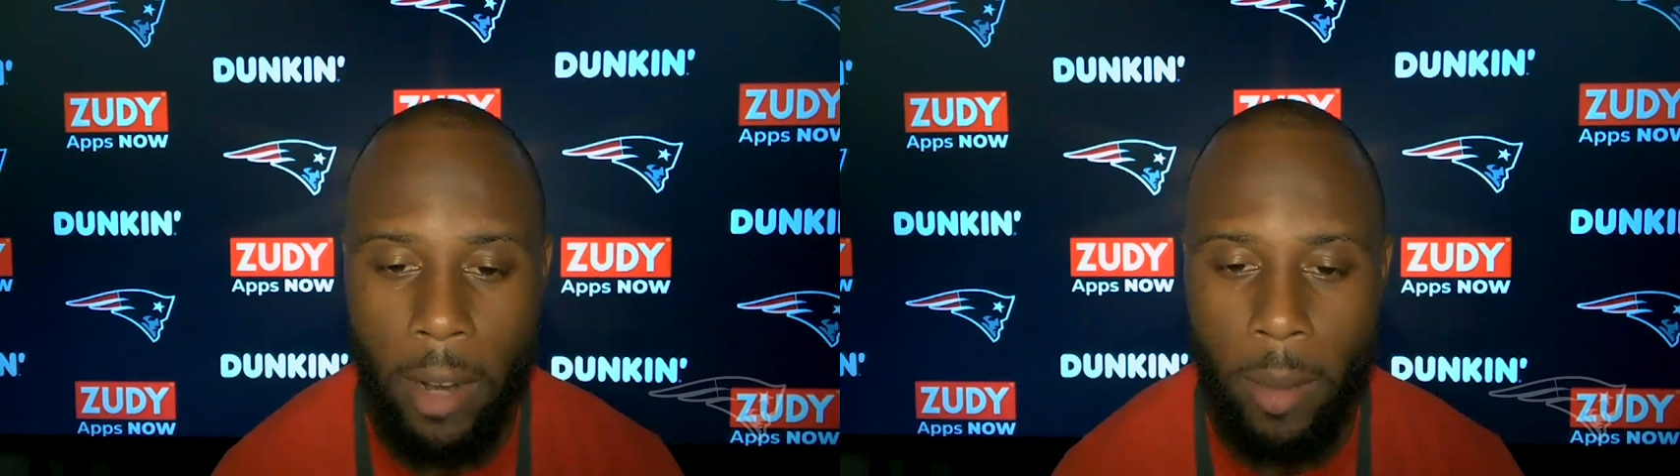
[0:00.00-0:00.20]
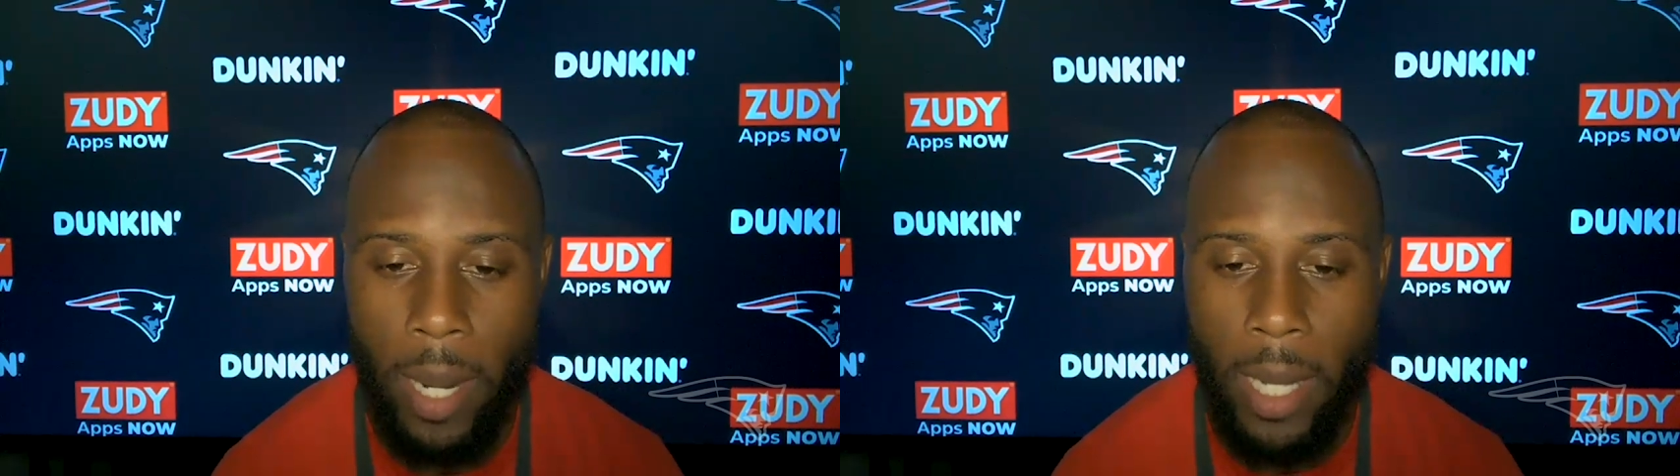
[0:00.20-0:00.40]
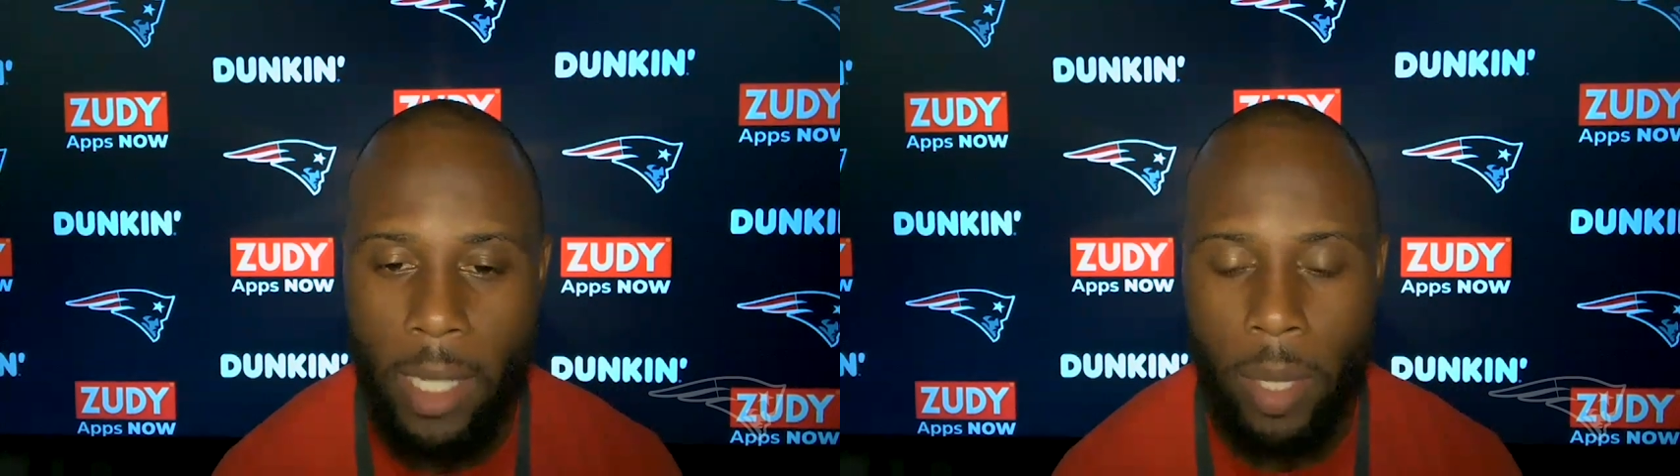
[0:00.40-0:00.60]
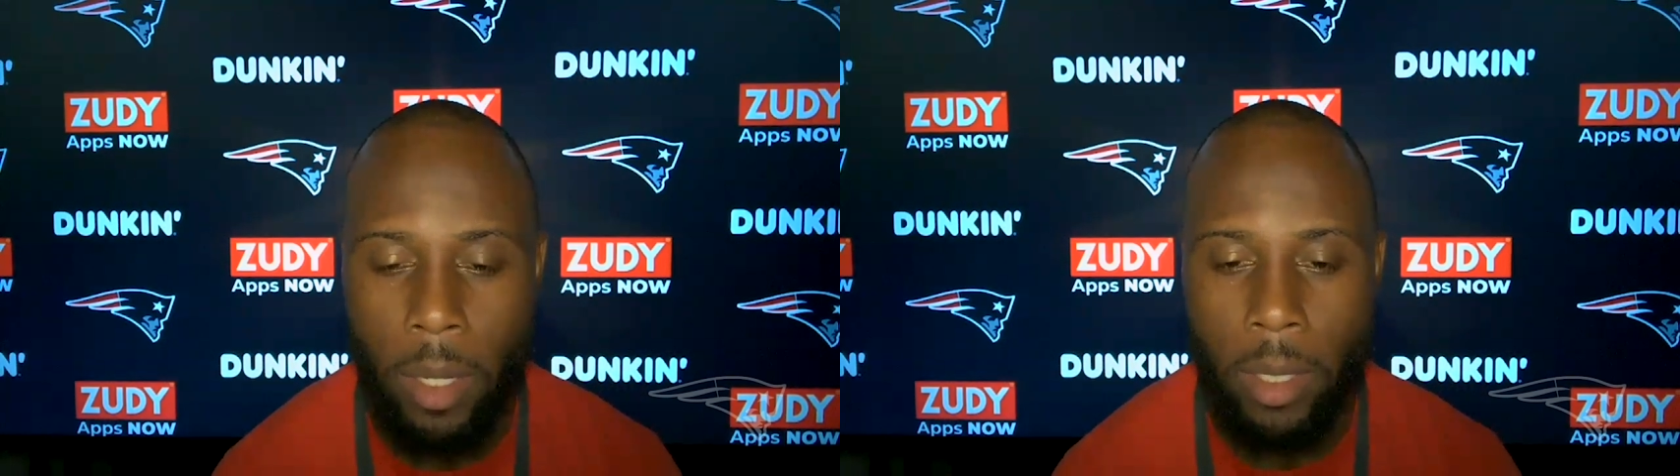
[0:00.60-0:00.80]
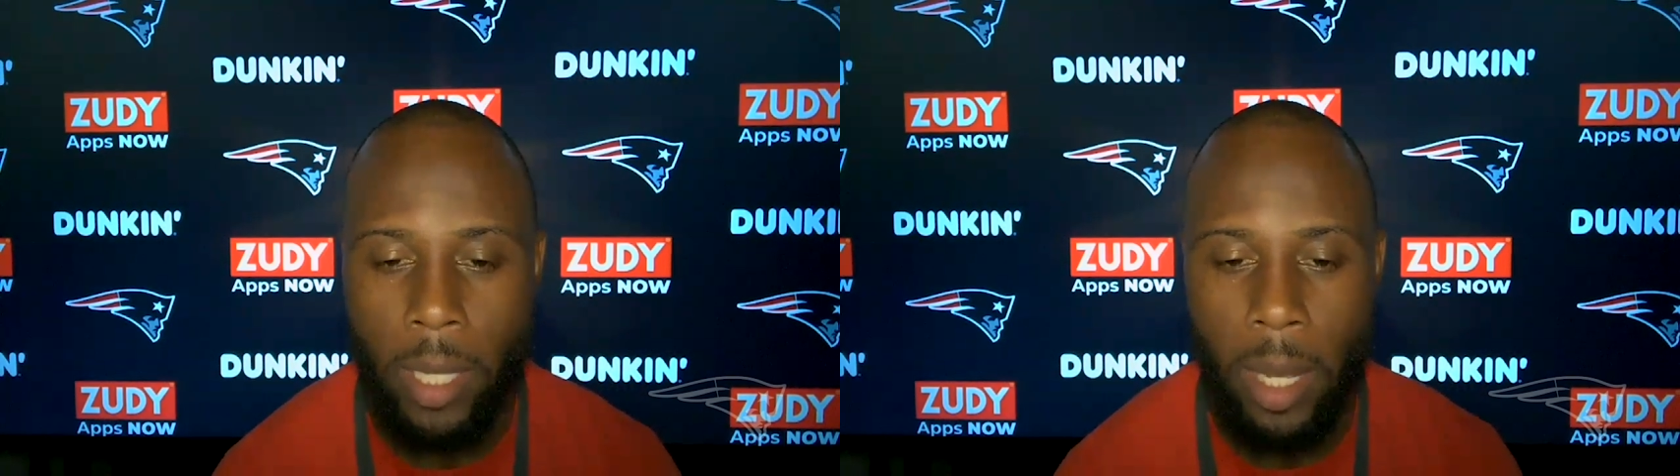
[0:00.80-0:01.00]
Everybody has to be
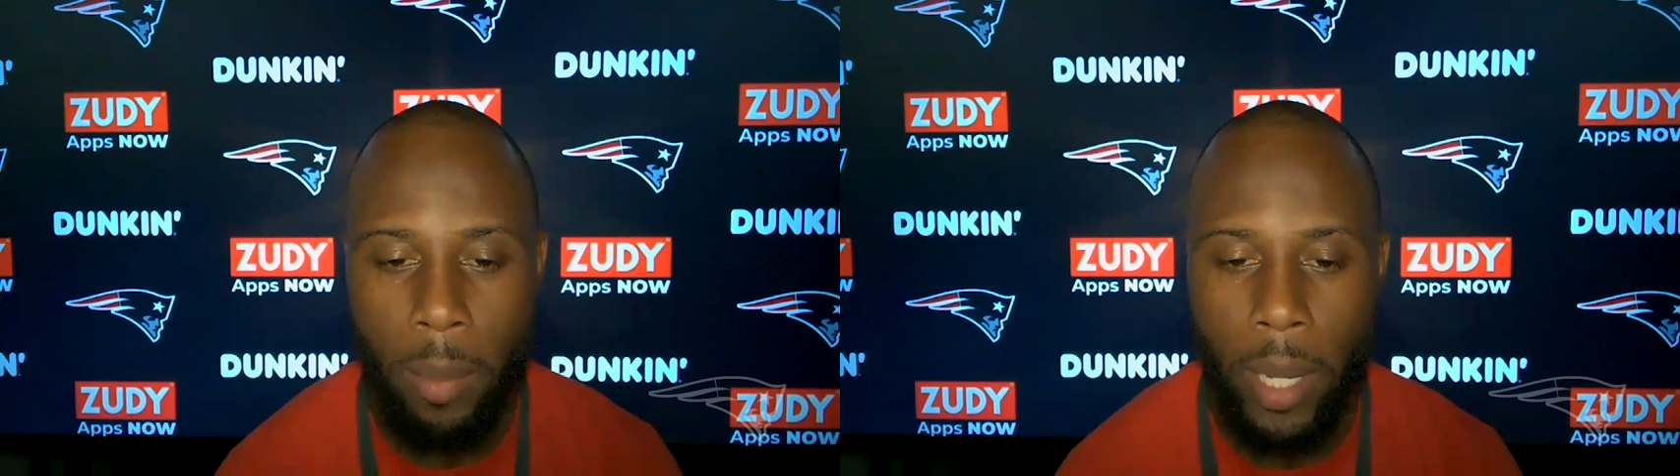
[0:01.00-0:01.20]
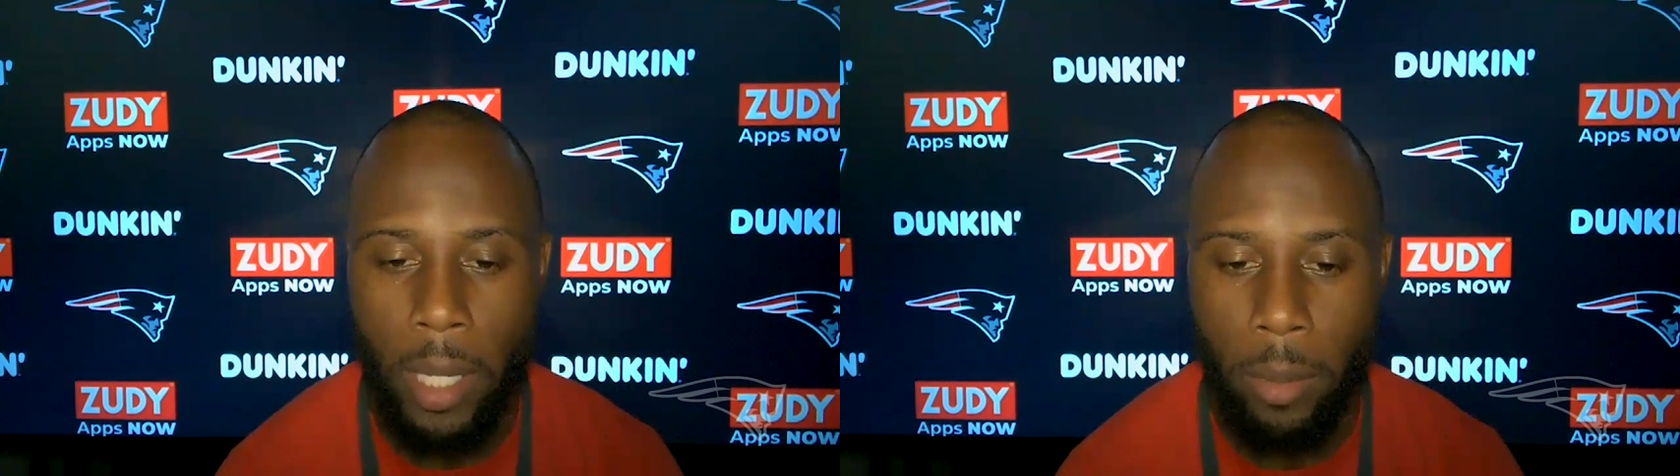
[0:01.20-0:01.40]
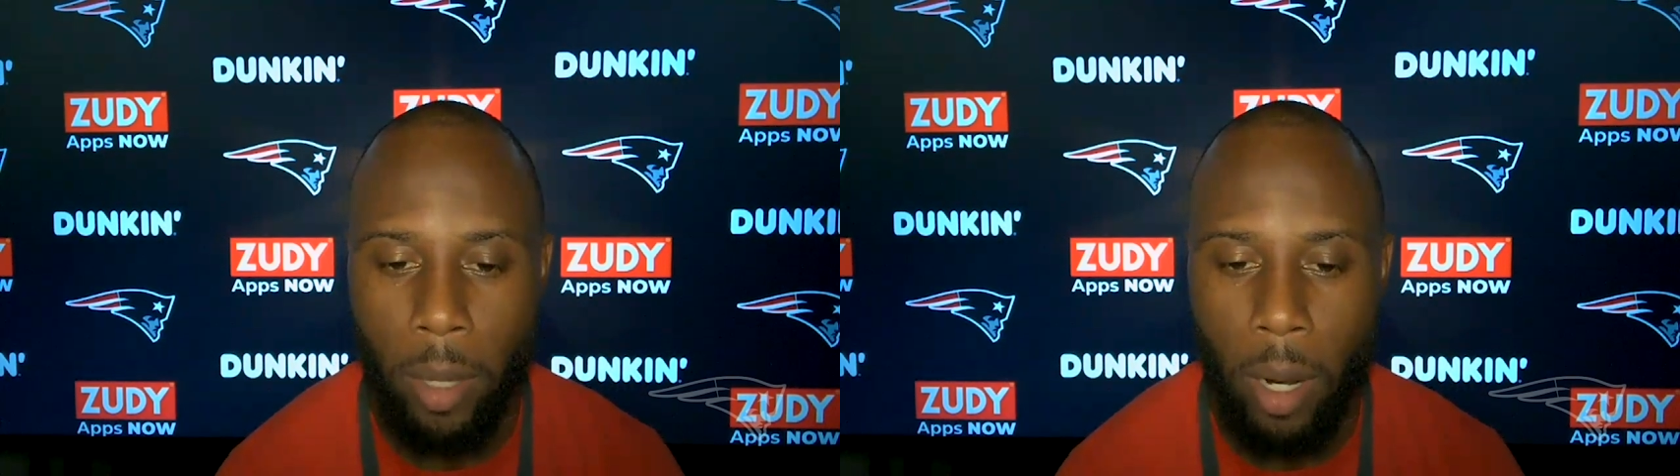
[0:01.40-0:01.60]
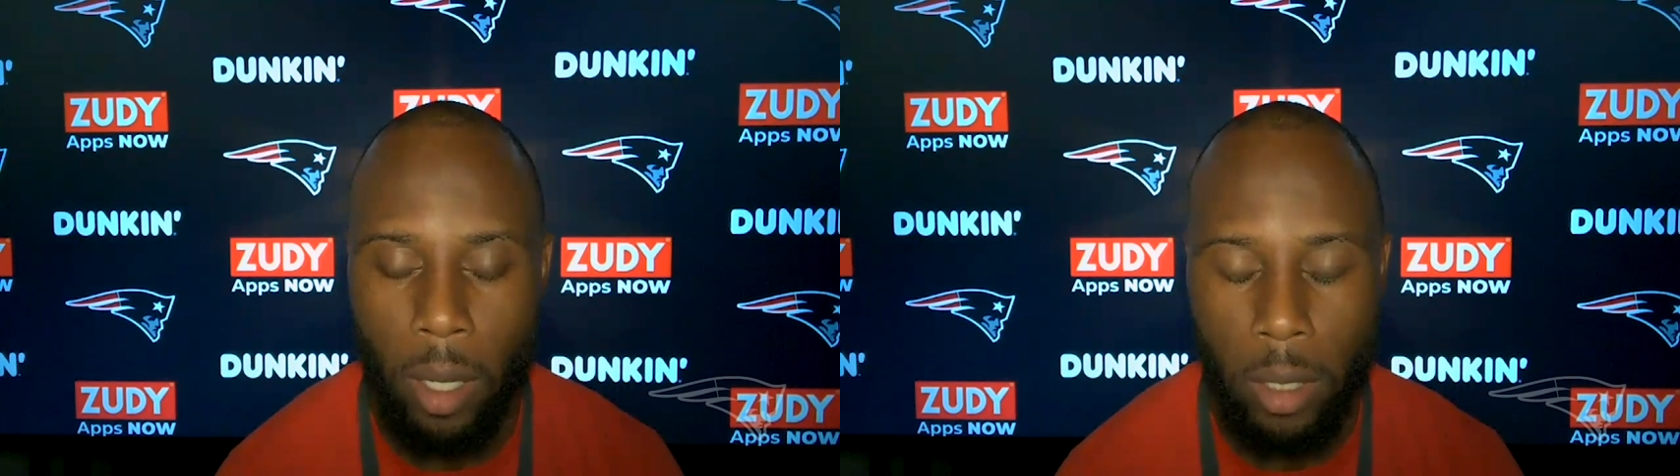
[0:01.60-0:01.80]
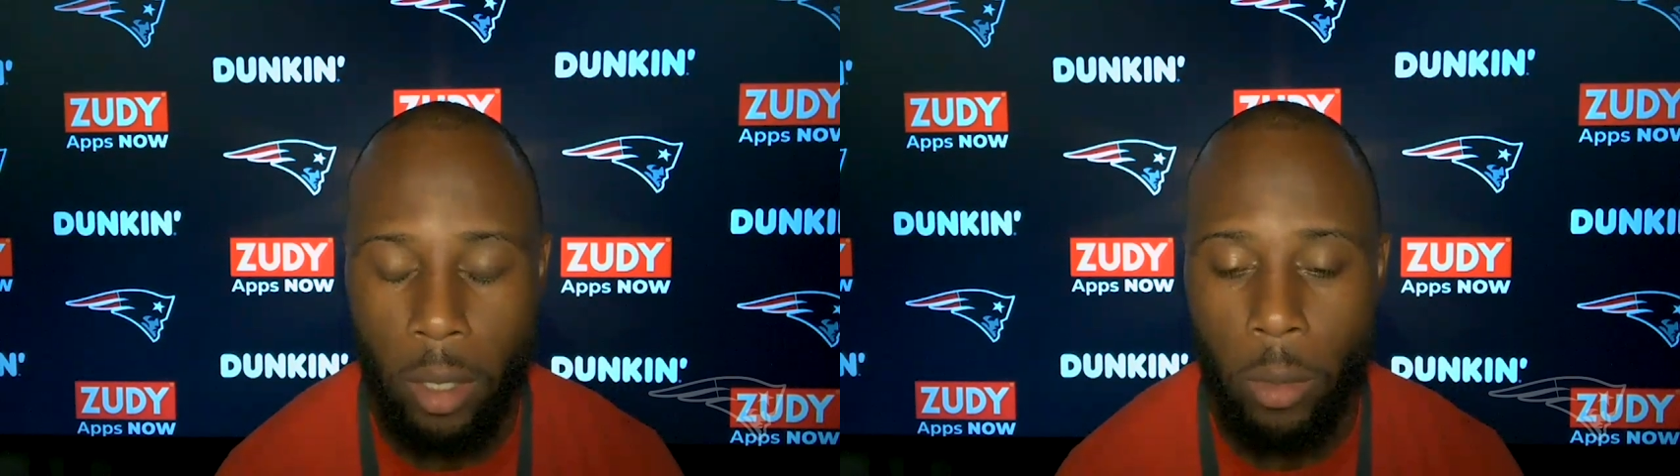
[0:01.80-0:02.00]
on the same page,
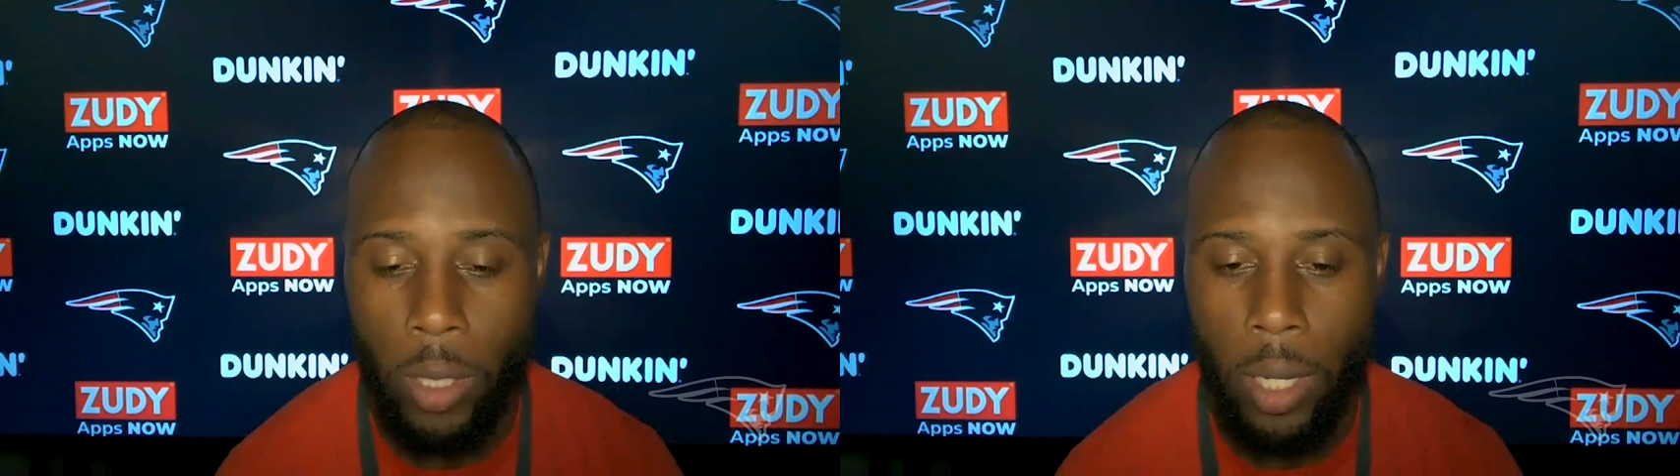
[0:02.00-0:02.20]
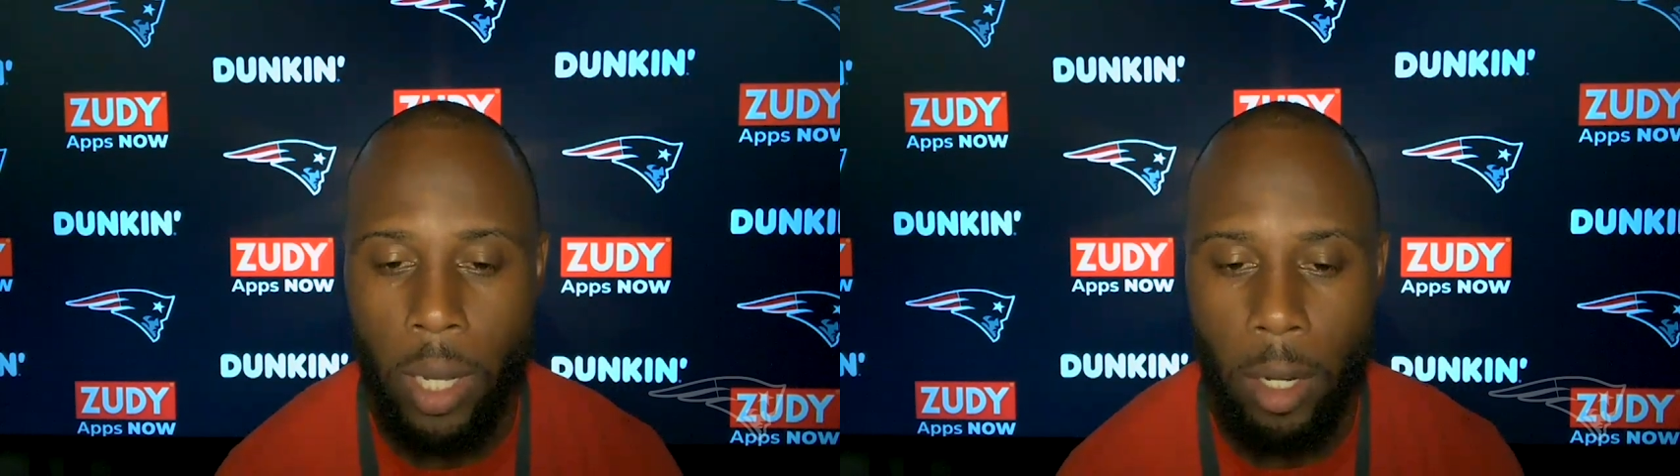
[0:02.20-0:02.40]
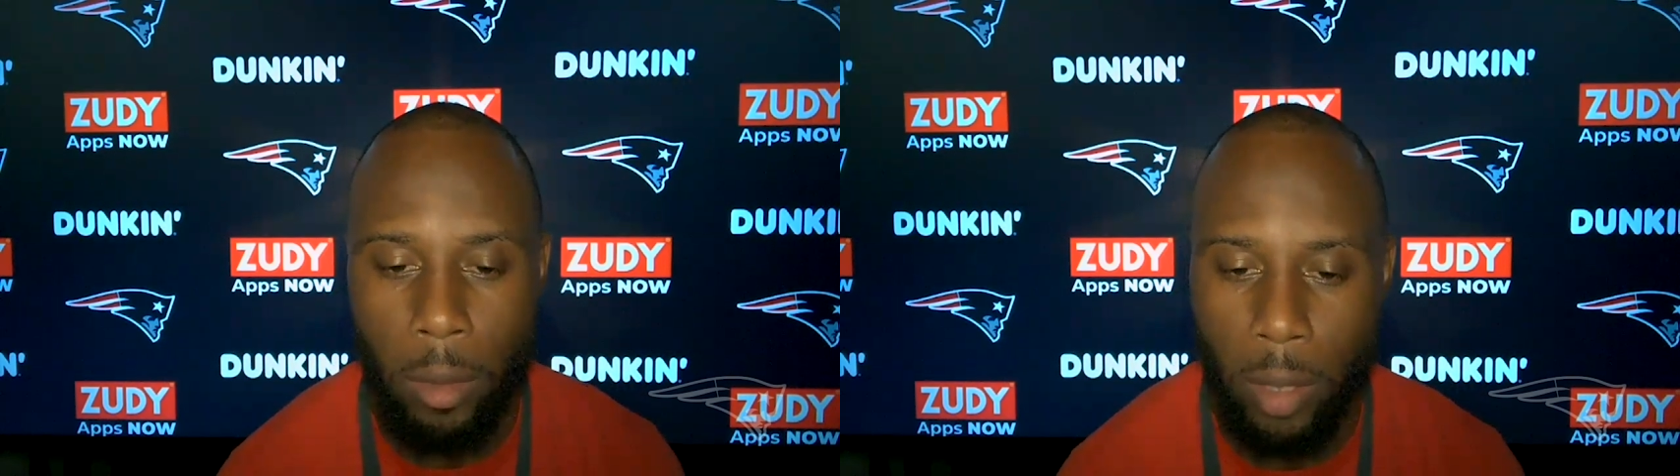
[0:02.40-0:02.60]
regardless of who's in the huddle.